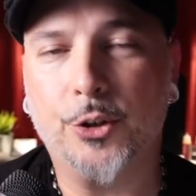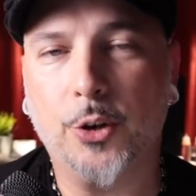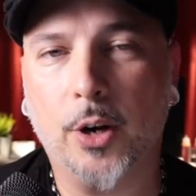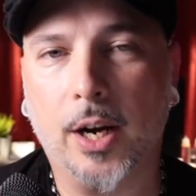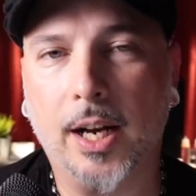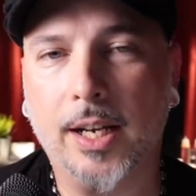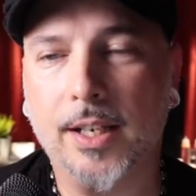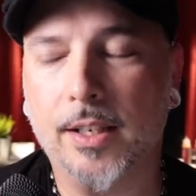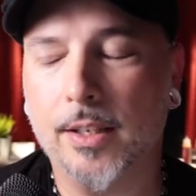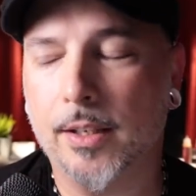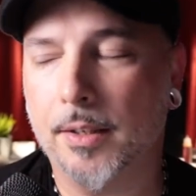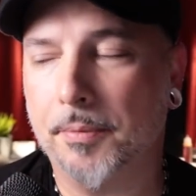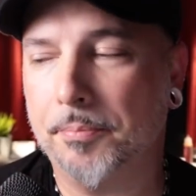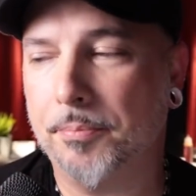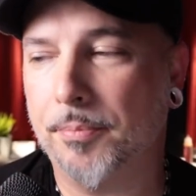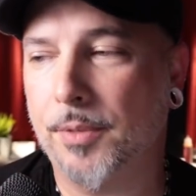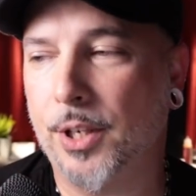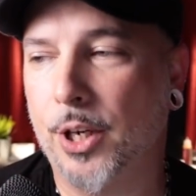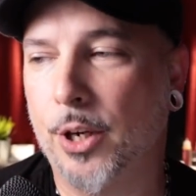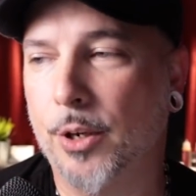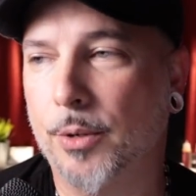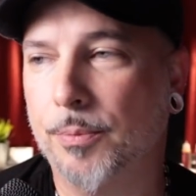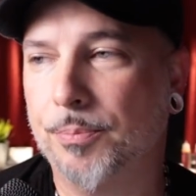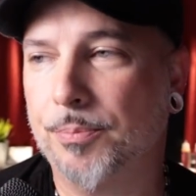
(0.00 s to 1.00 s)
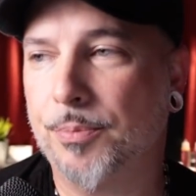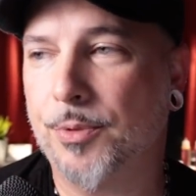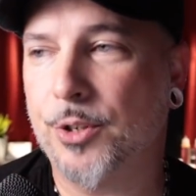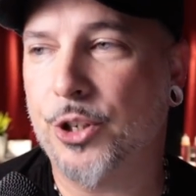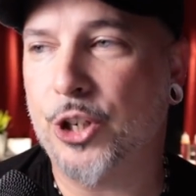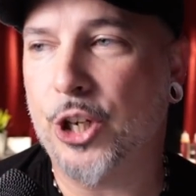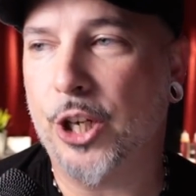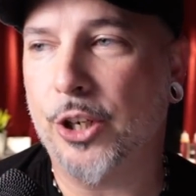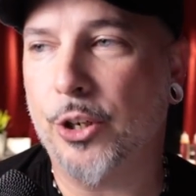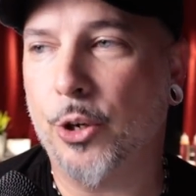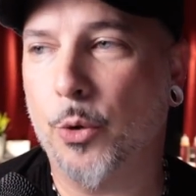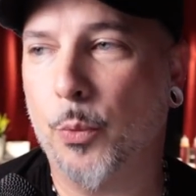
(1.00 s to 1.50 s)
trying to, you know,
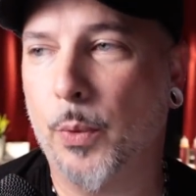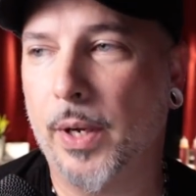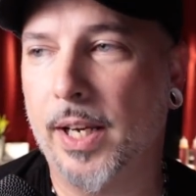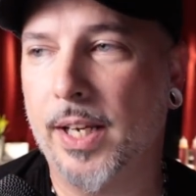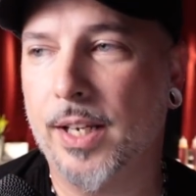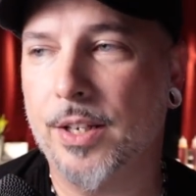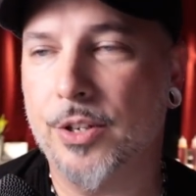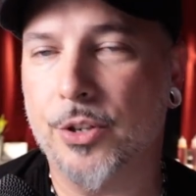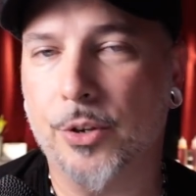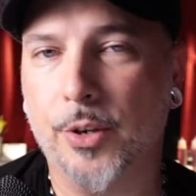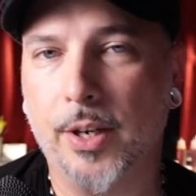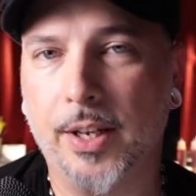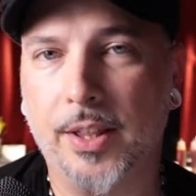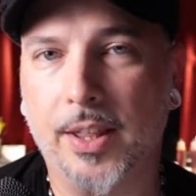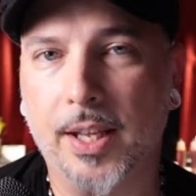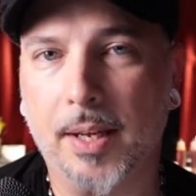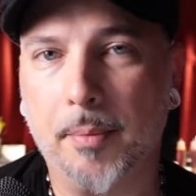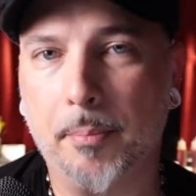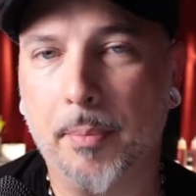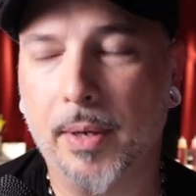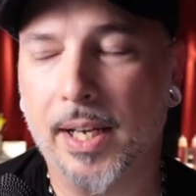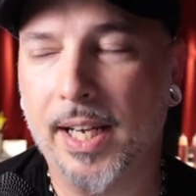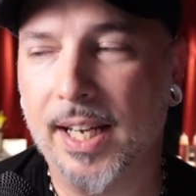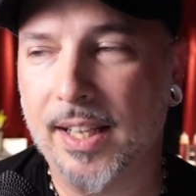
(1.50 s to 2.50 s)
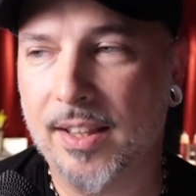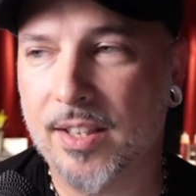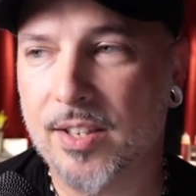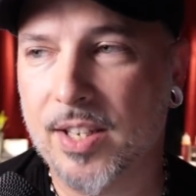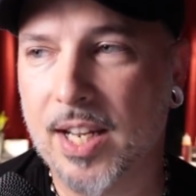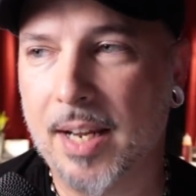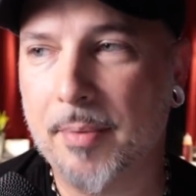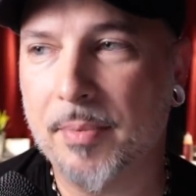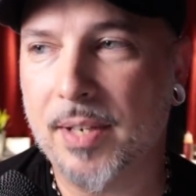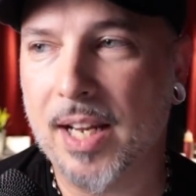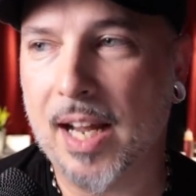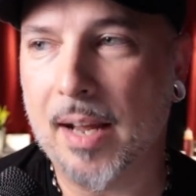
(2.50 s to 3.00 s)
shit in your Wheaties or anything, but at the
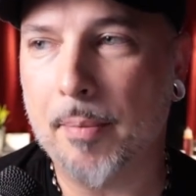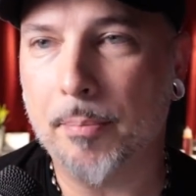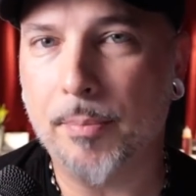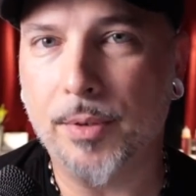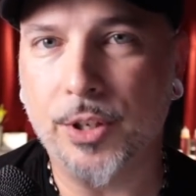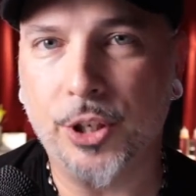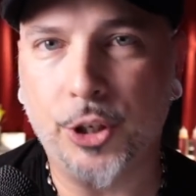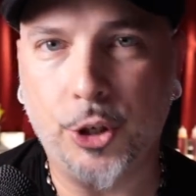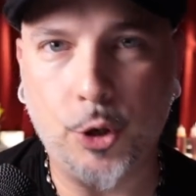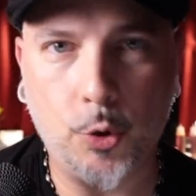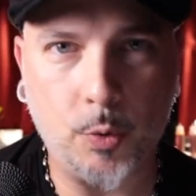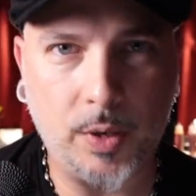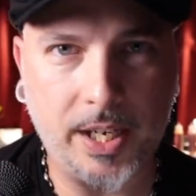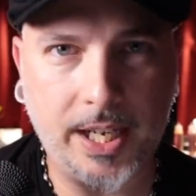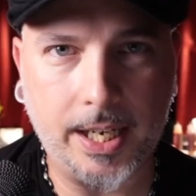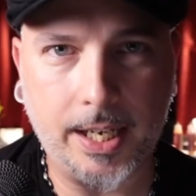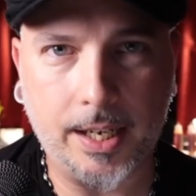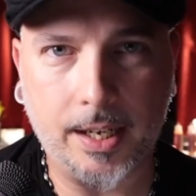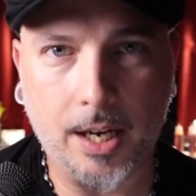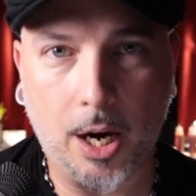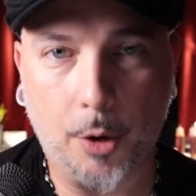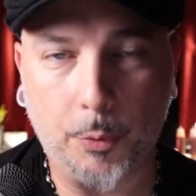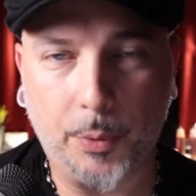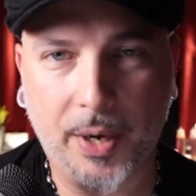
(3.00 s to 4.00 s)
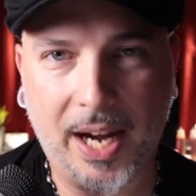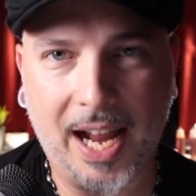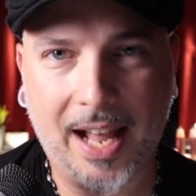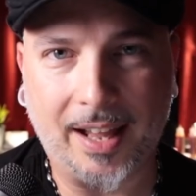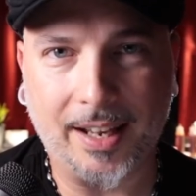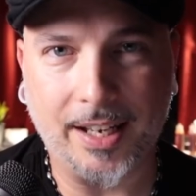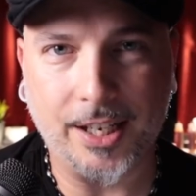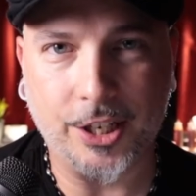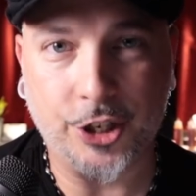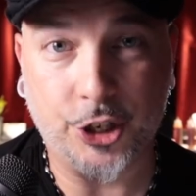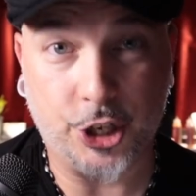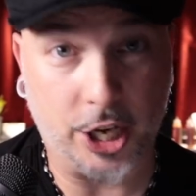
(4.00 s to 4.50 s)
same time, you need a
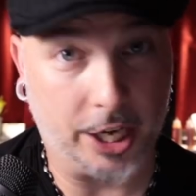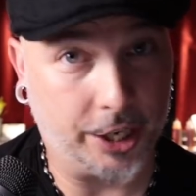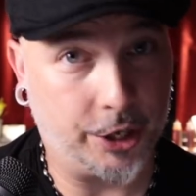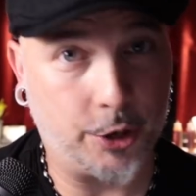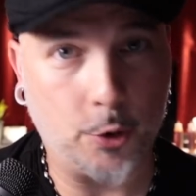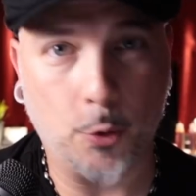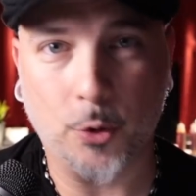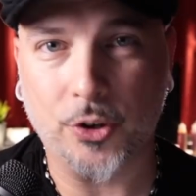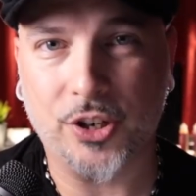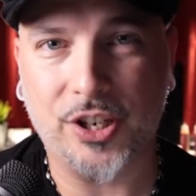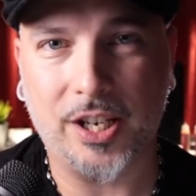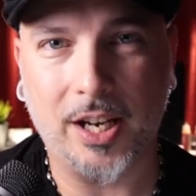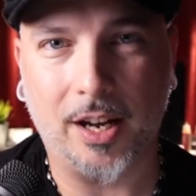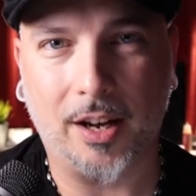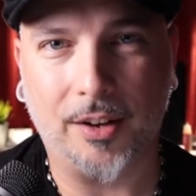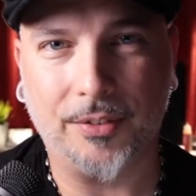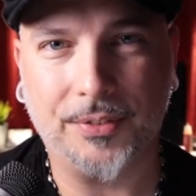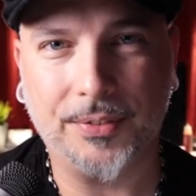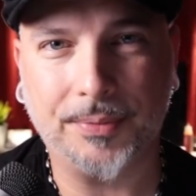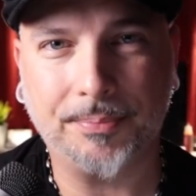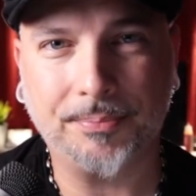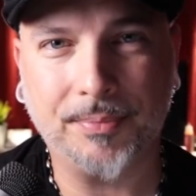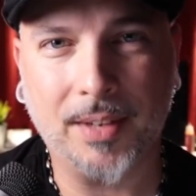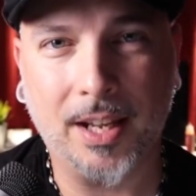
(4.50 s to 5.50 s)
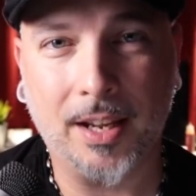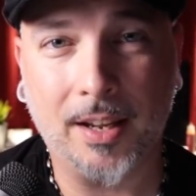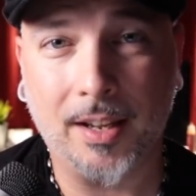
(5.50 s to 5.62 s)
reality check yourself.